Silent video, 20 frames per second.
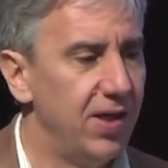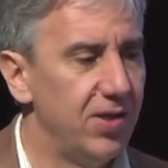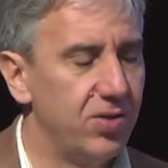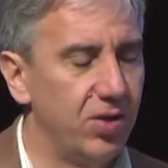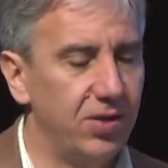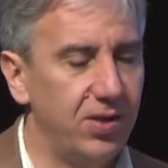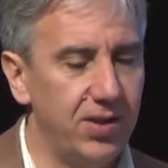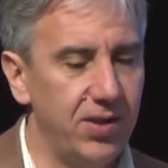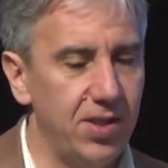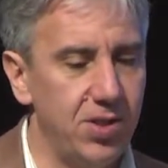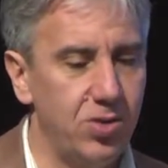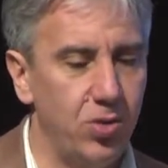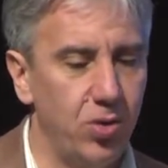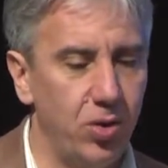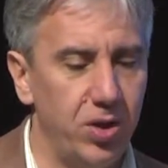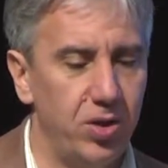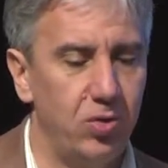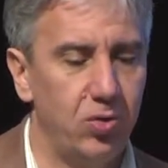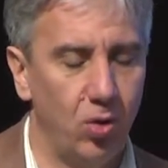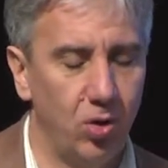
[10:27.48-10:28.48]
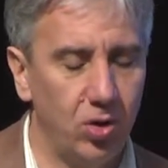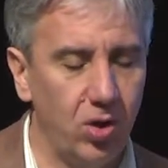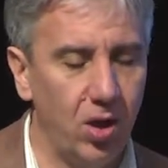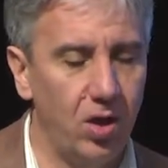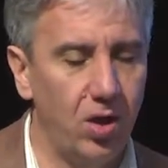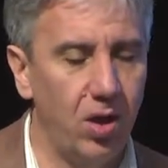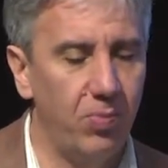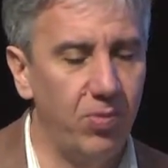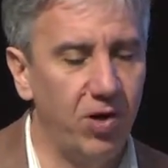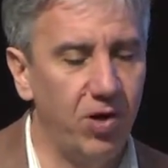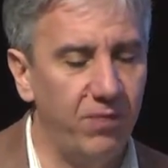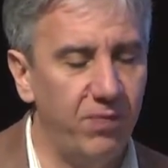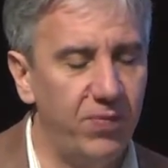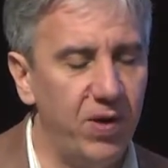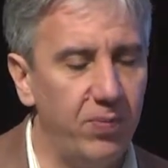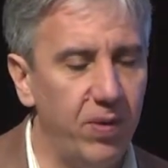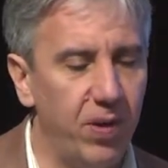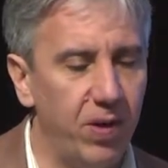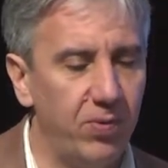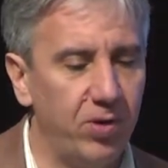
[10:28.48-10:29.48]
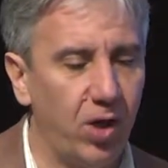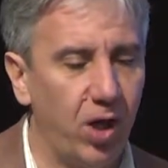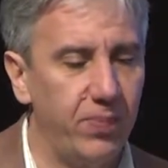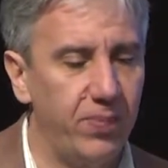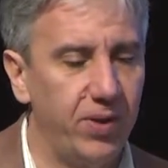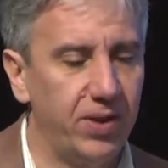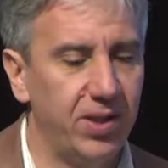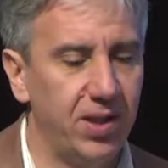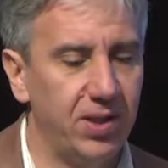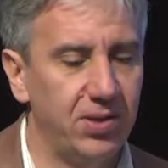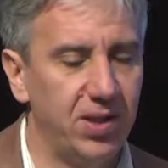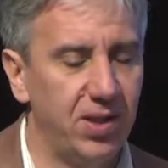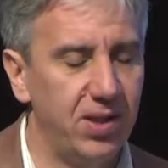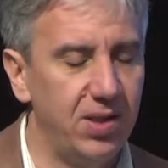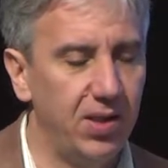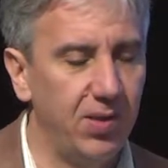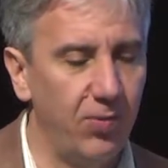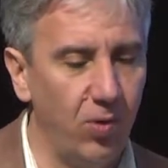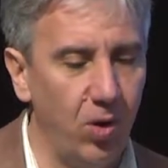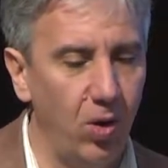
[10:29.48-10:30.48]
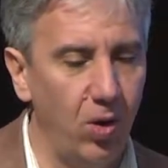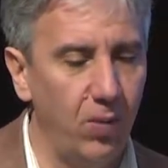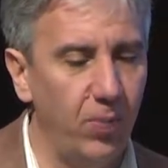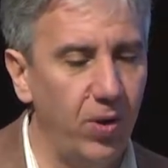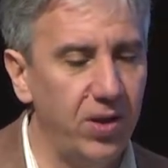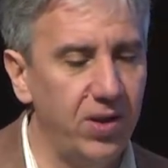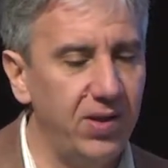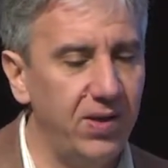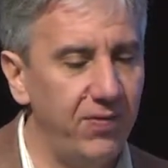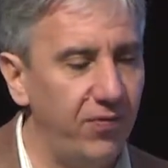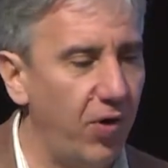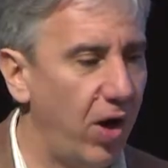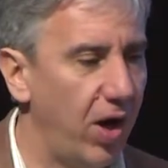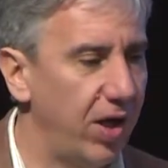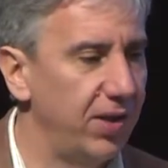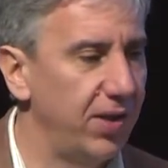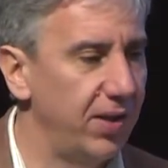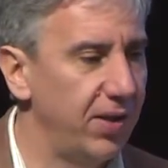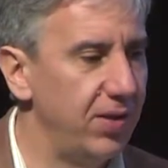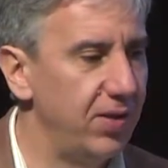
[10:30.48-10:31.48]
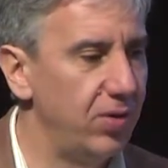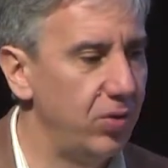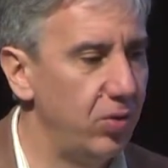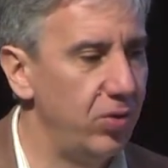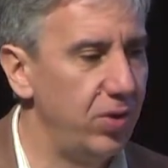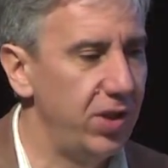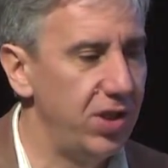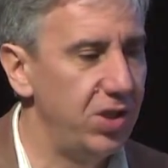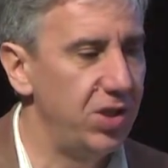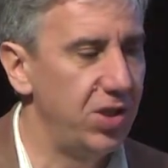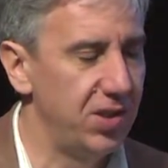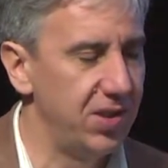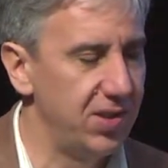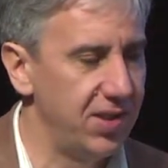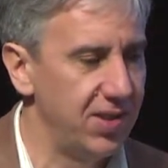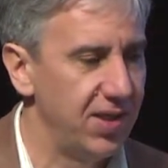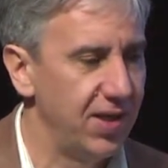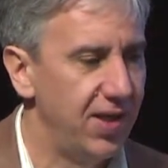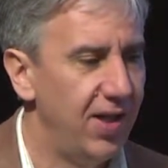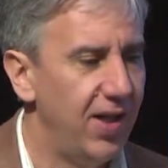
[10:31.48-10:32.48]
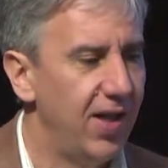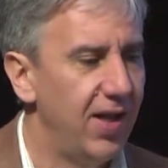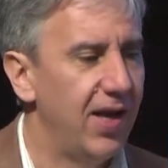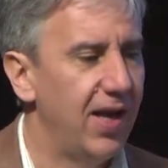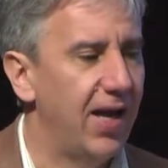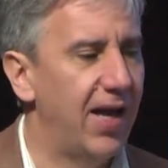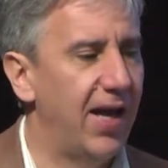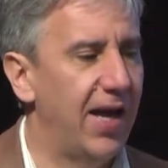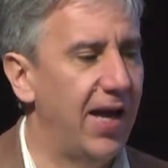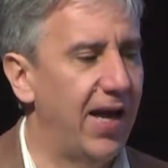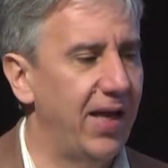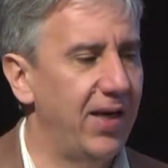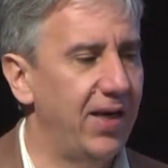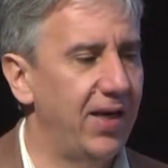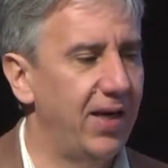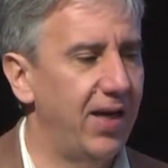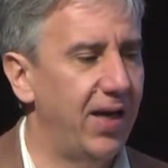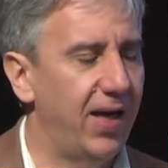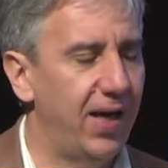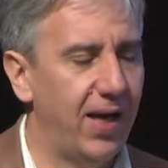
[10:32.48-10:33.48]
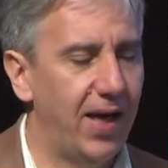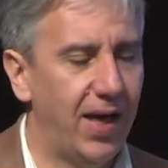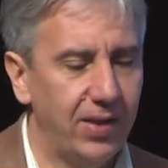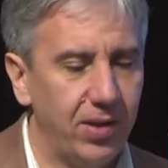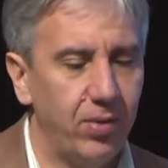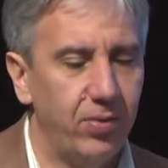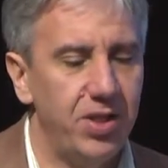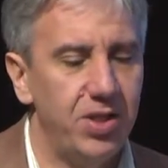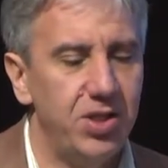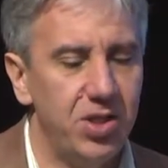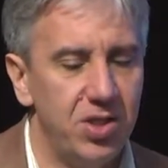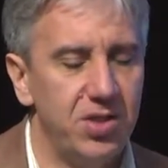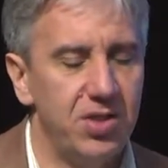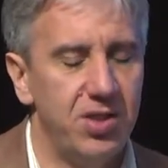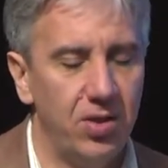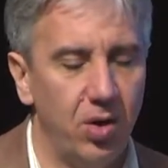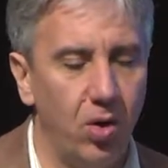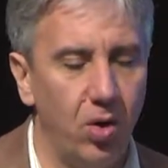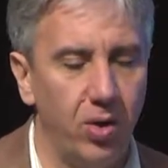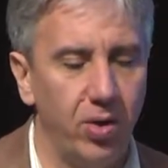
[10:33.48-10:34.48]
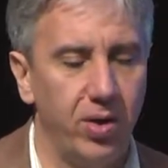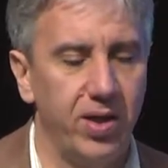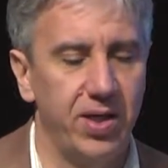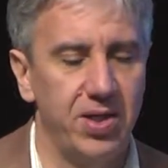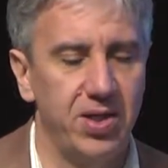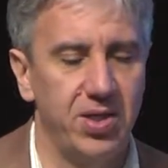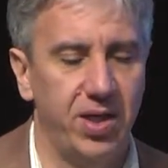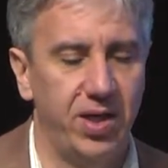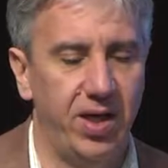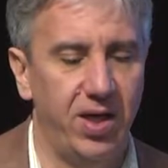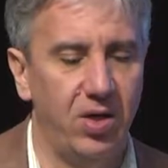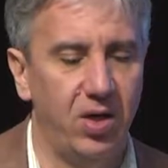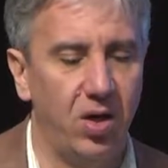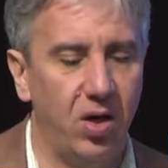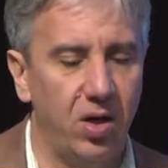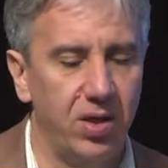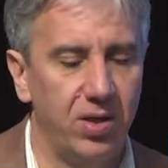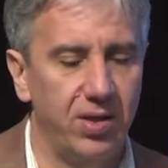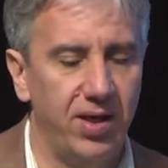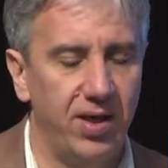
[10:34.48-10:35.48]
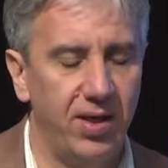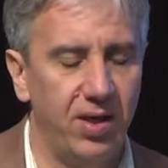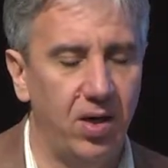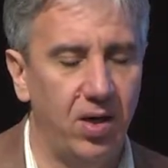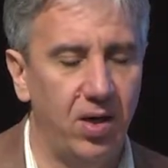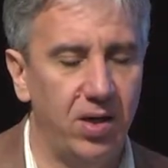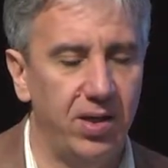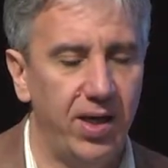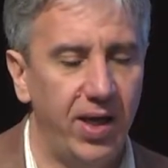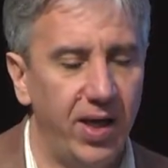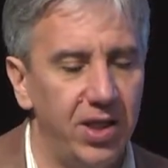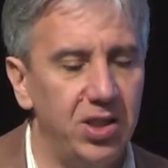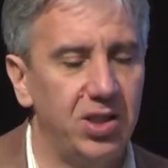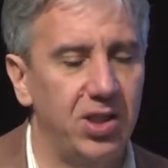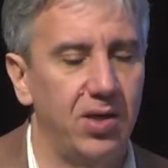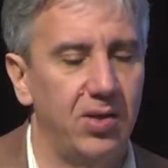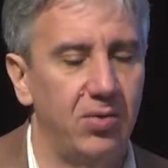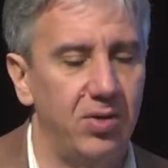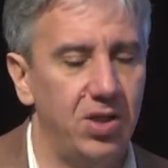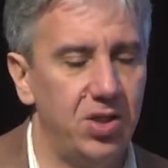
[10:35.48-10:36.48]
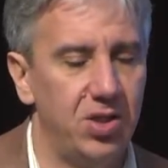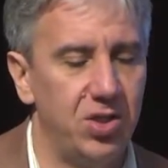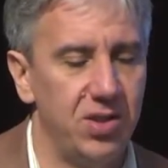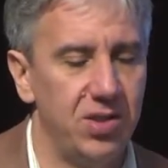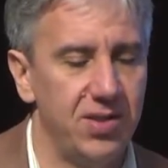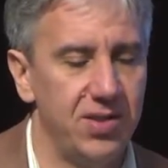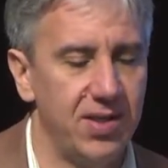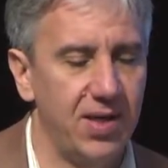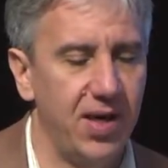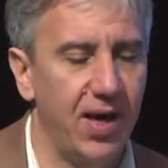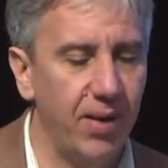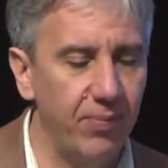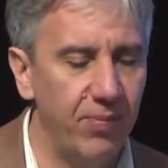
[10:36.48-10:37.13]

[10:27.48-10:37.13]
So this is showing total number of people with hypertension in the world, but divided into regions. And the regions in orange, again, are the Asian regions.